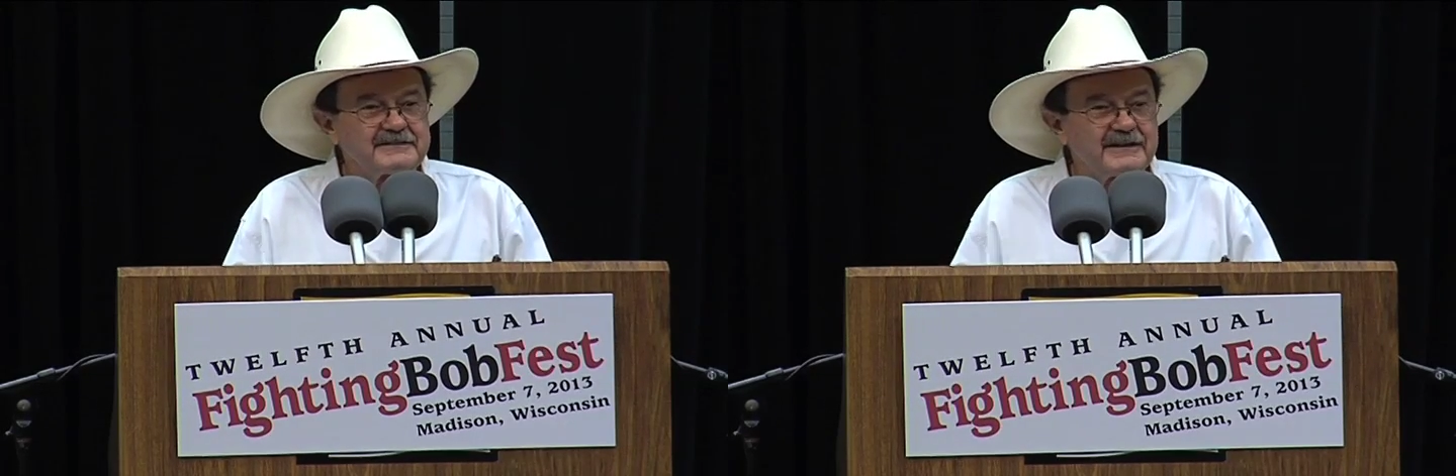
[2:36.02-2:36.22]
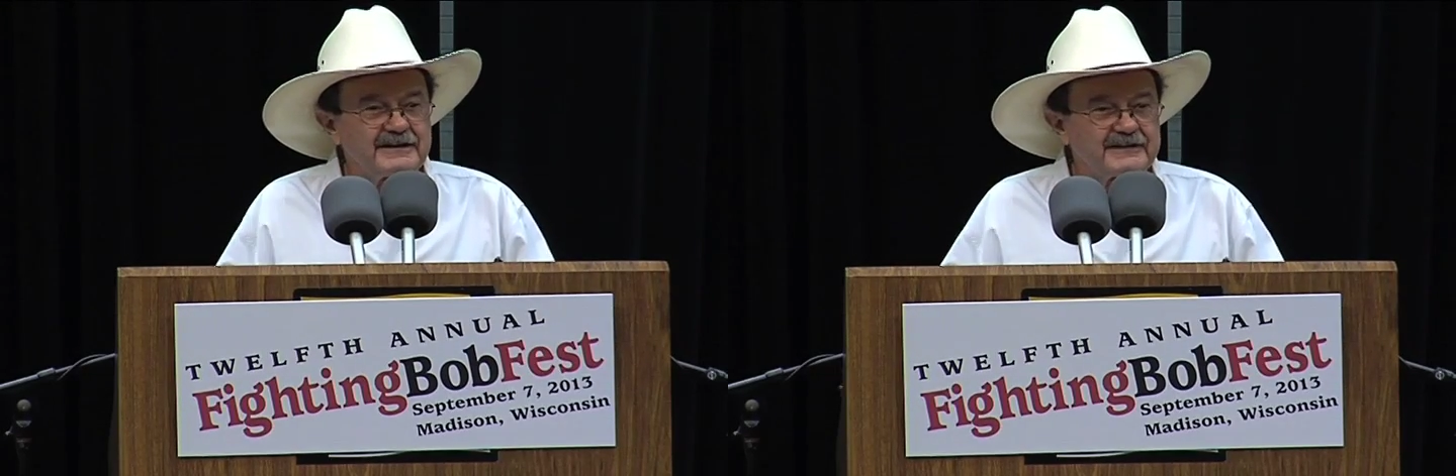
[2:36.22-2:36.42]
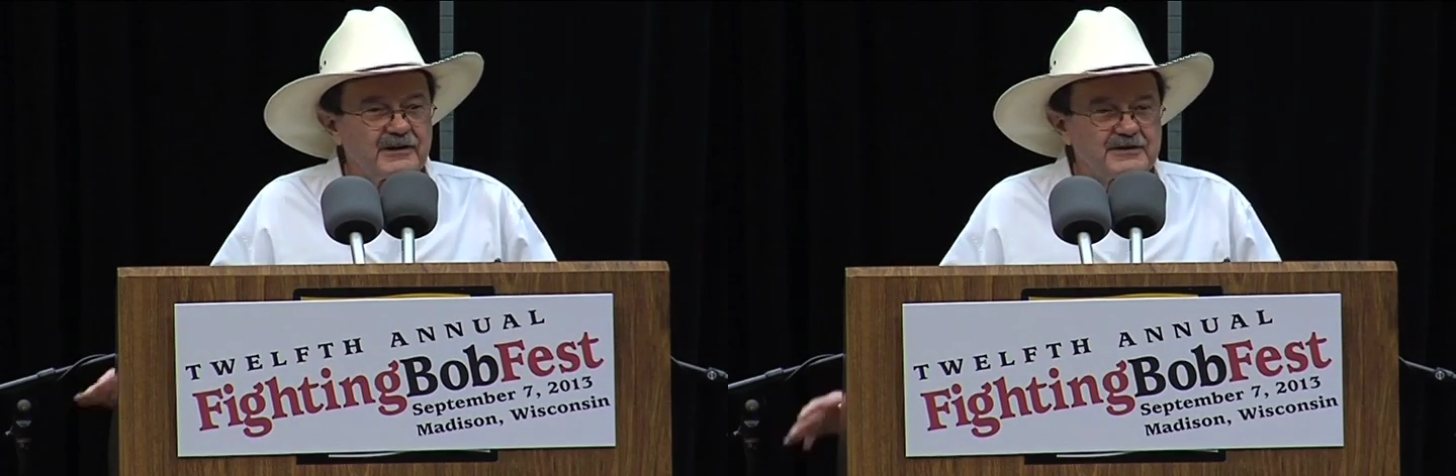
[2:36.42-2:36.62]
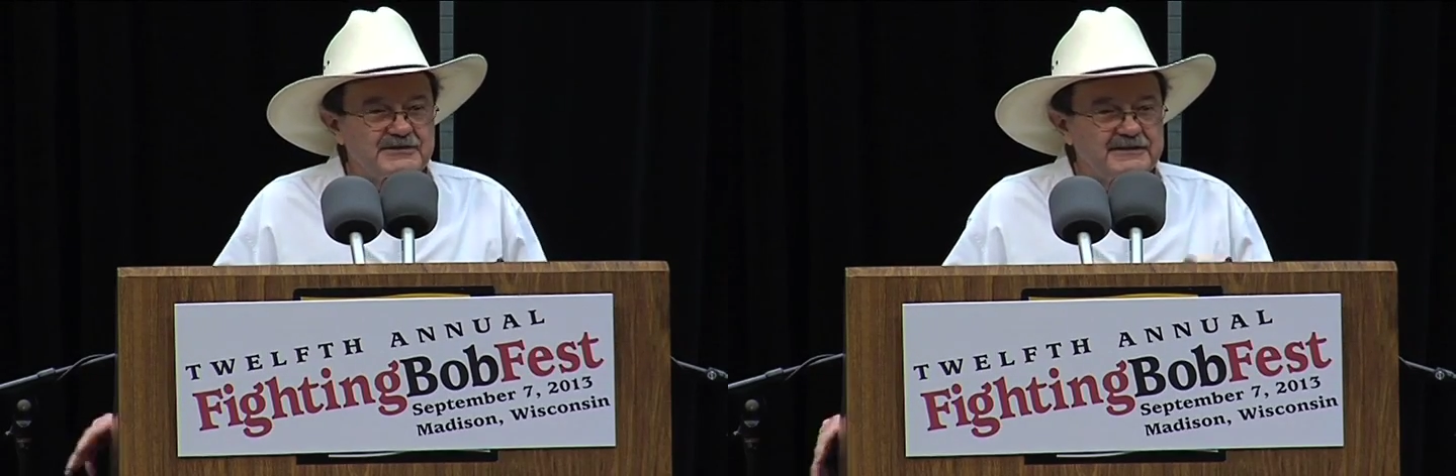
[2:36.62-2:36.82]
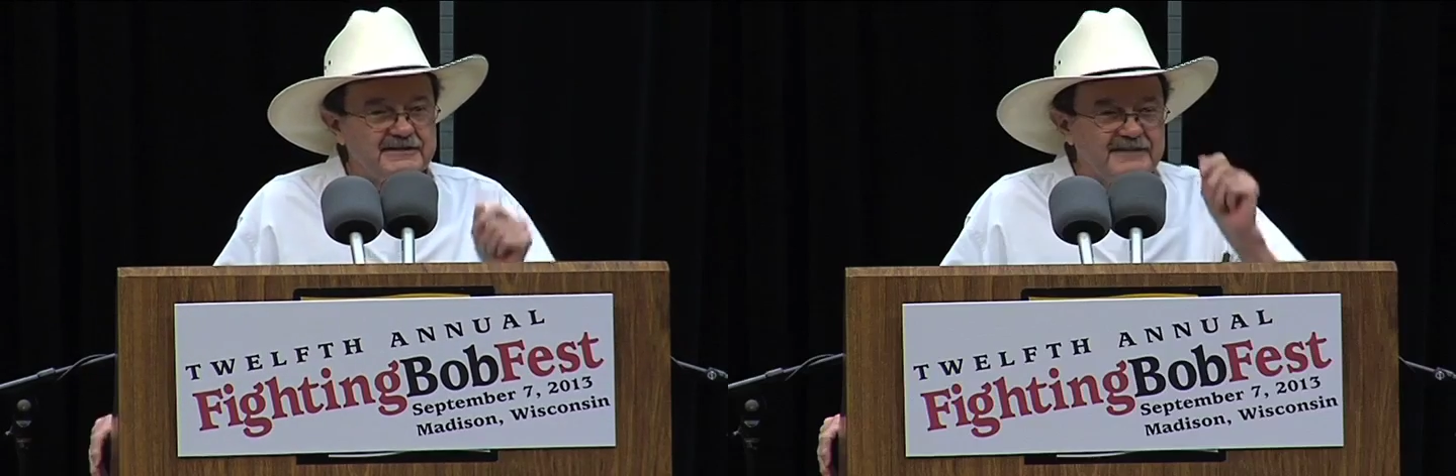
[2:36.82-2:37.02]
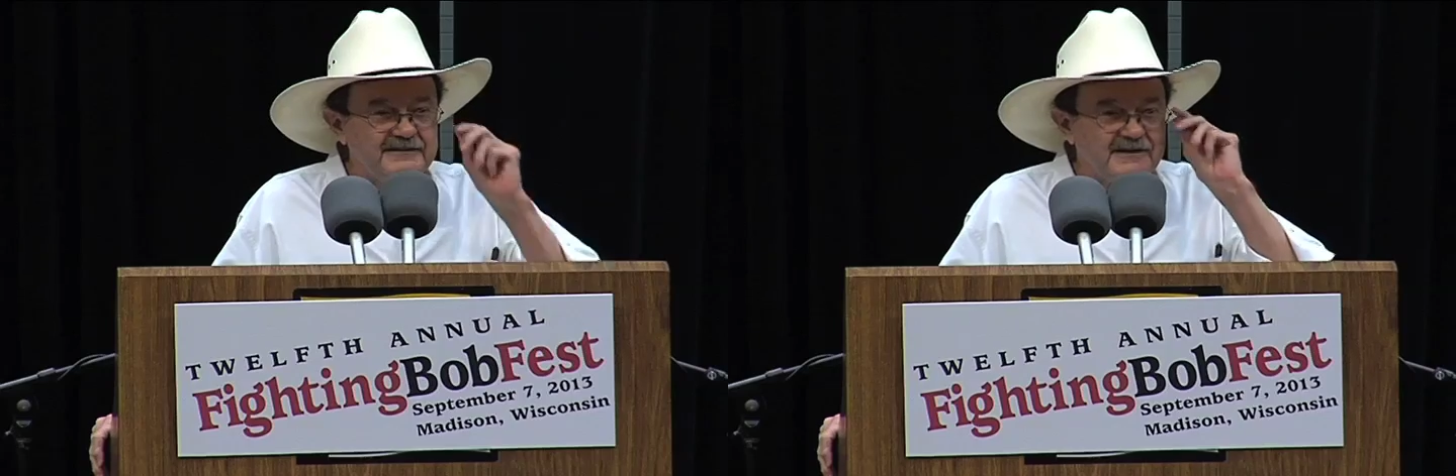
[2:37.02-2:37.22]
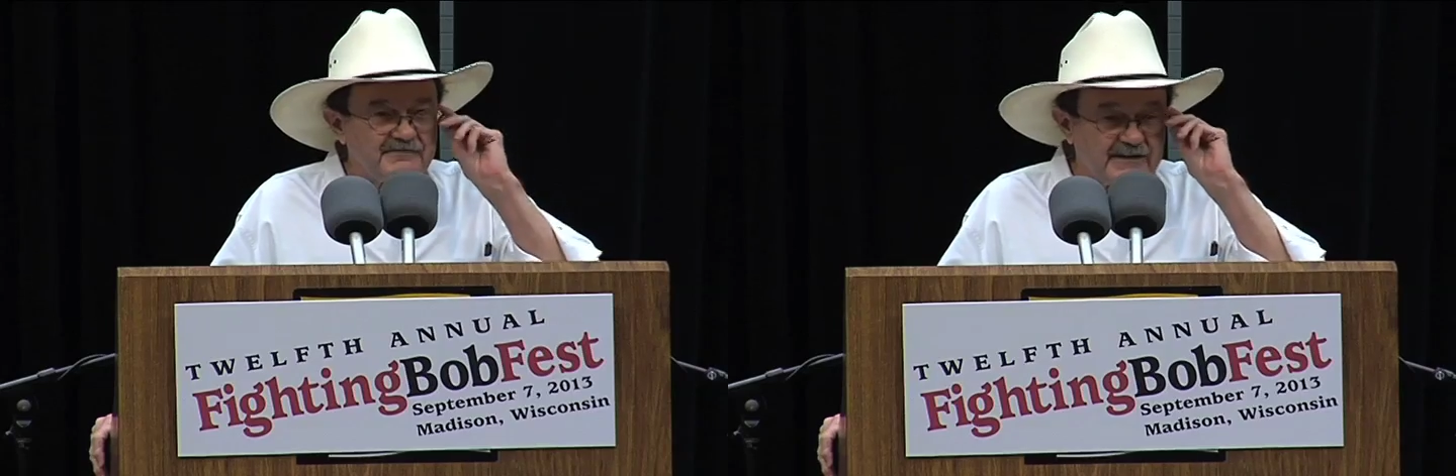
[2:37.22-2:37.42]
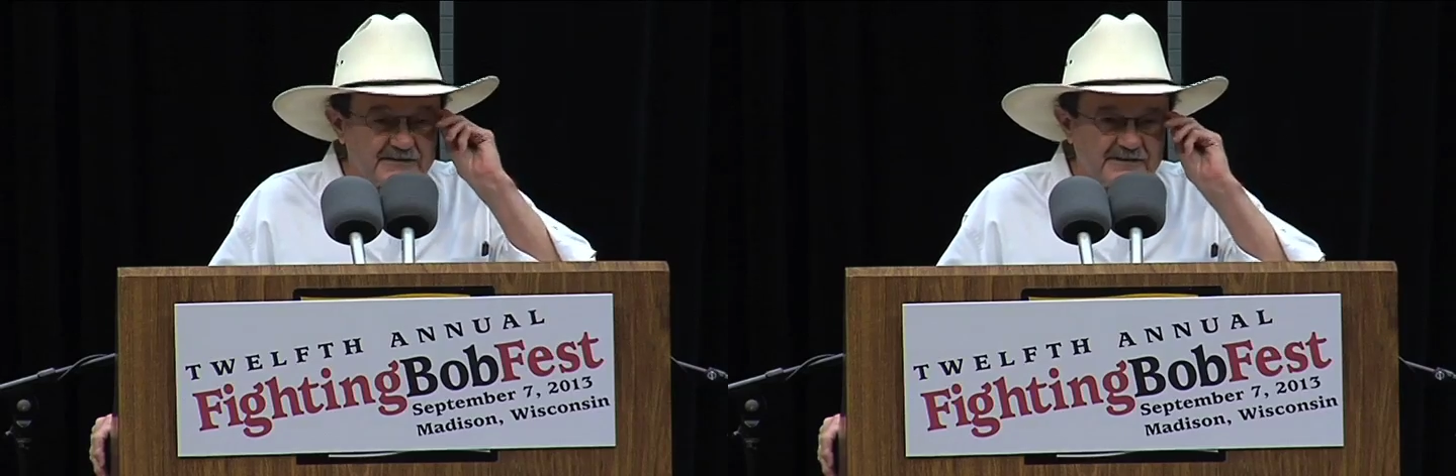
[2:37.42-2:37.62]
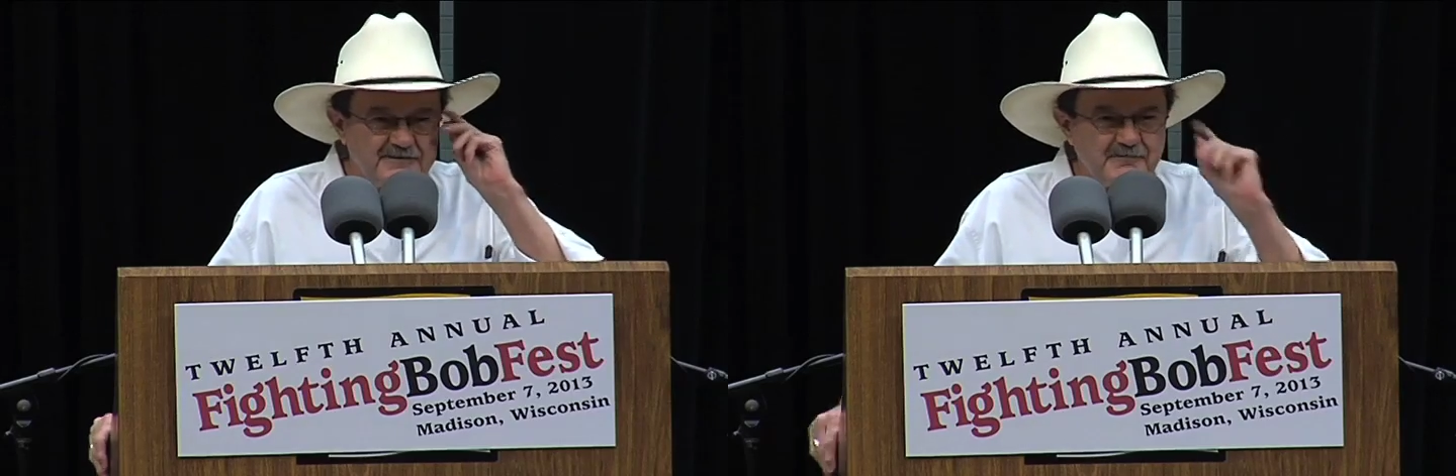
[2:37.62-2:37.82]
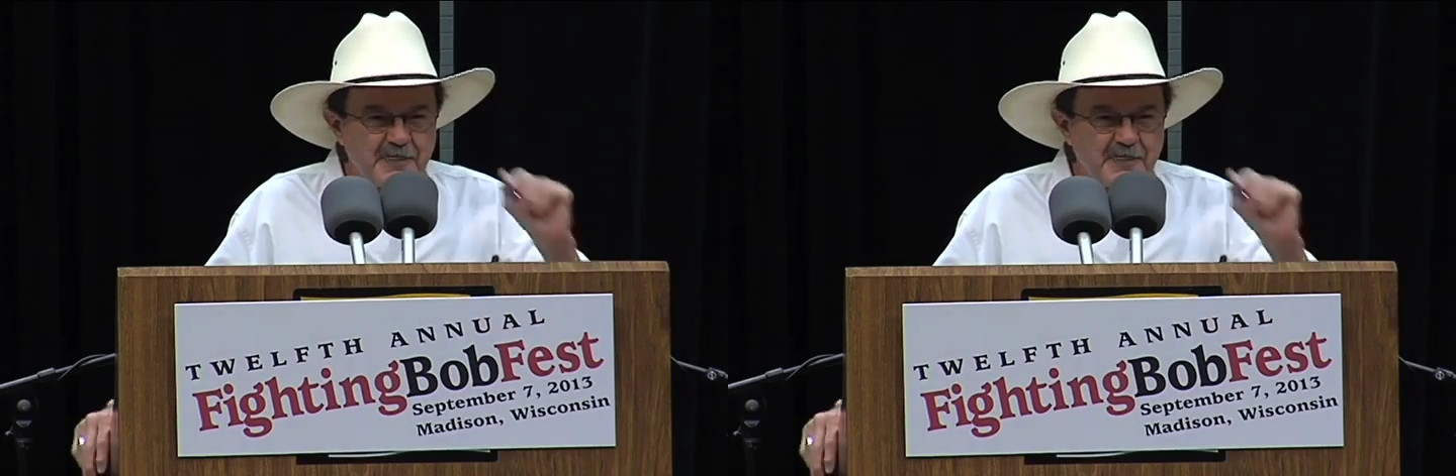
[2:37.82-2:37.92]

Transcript: down in Austin and then convicted